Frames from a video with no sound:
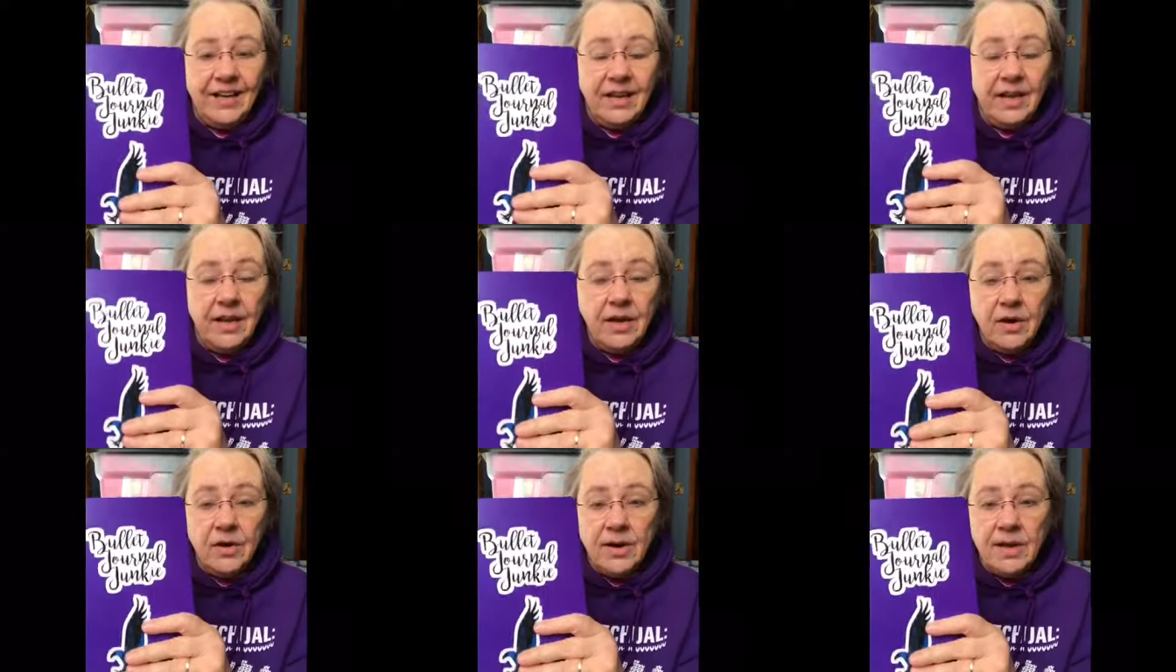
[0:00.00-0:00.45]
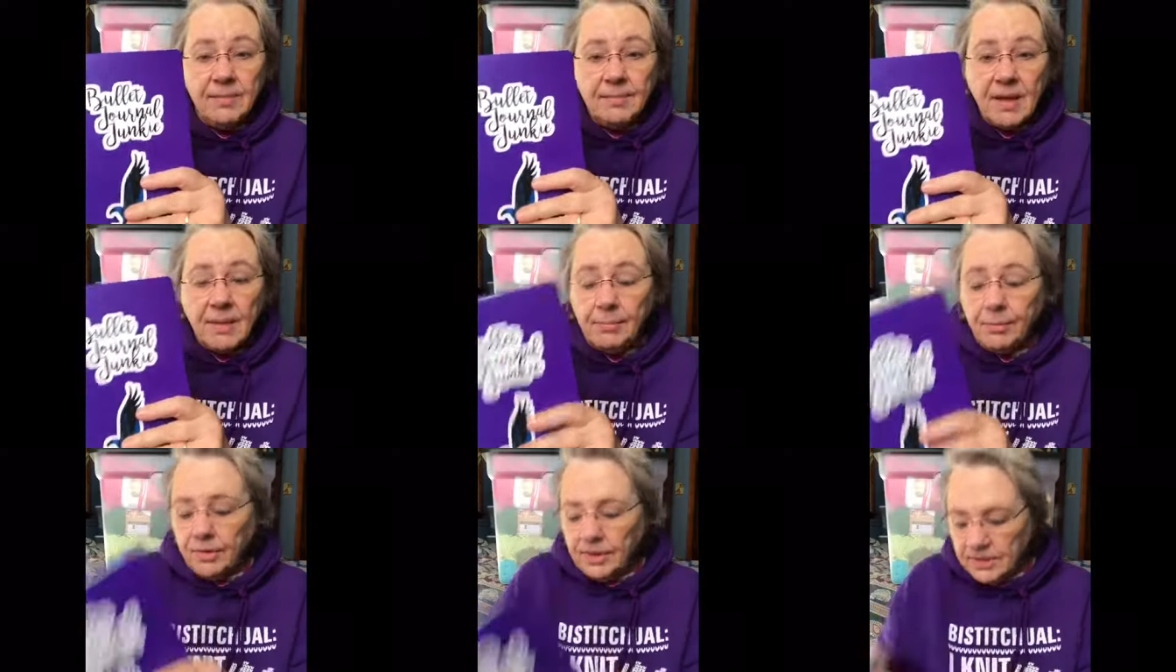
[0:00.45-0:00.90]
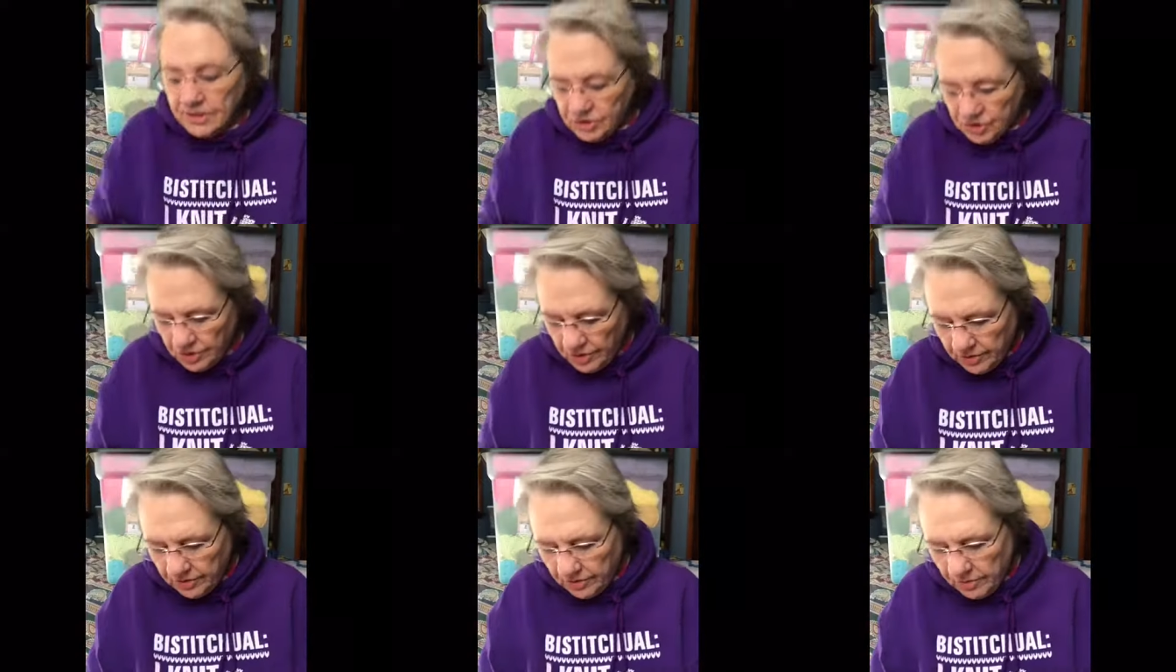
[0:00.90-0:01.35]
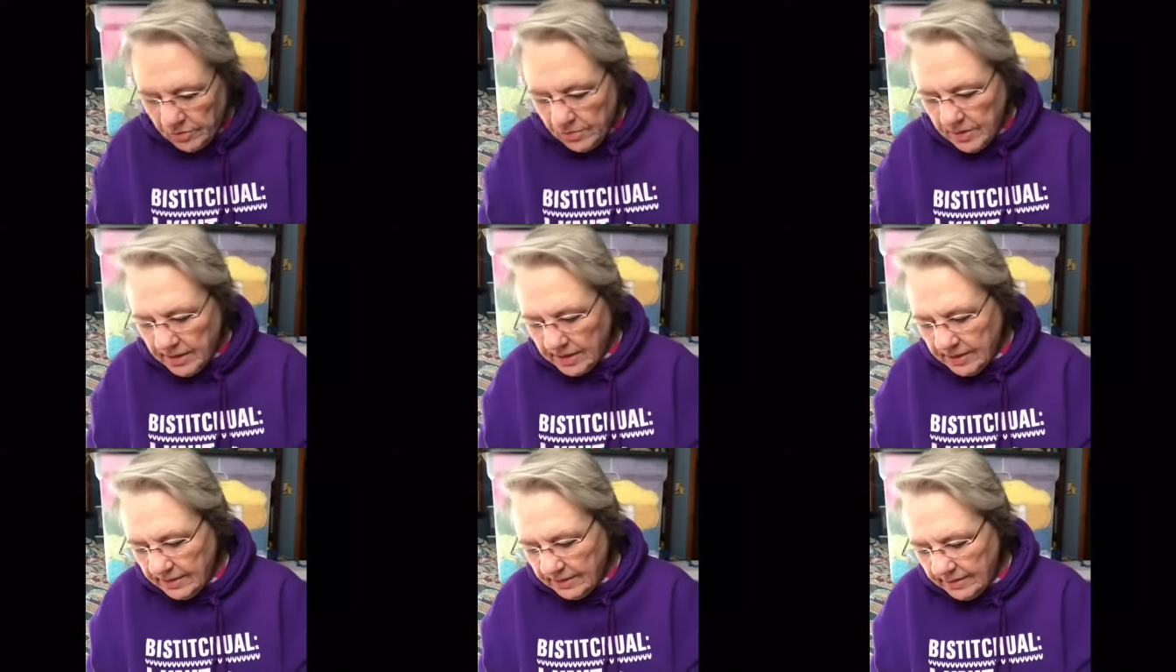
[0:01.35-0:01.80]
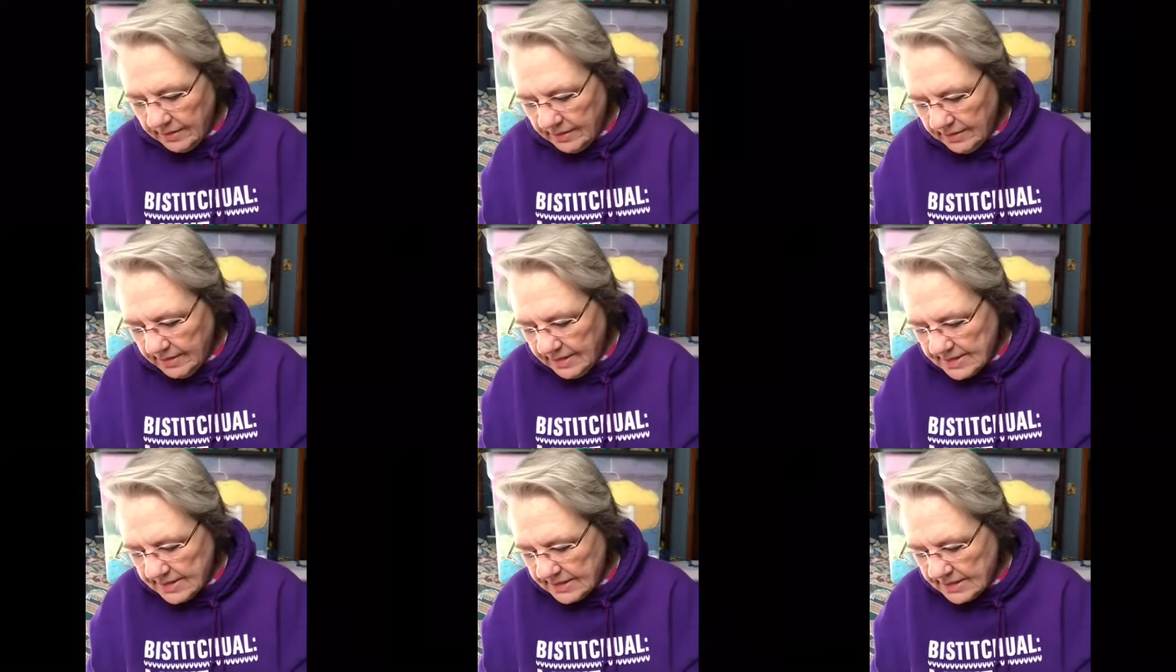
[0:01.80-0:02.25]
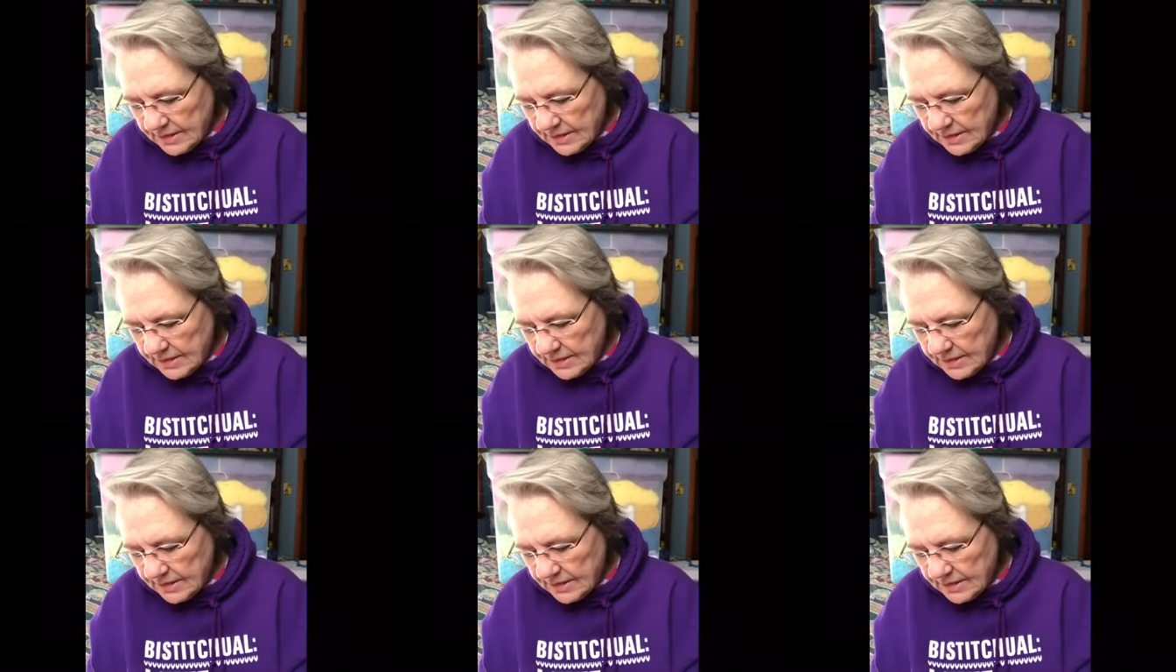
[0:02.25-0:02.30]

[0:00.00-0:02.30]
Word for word: here in my bullet journal, this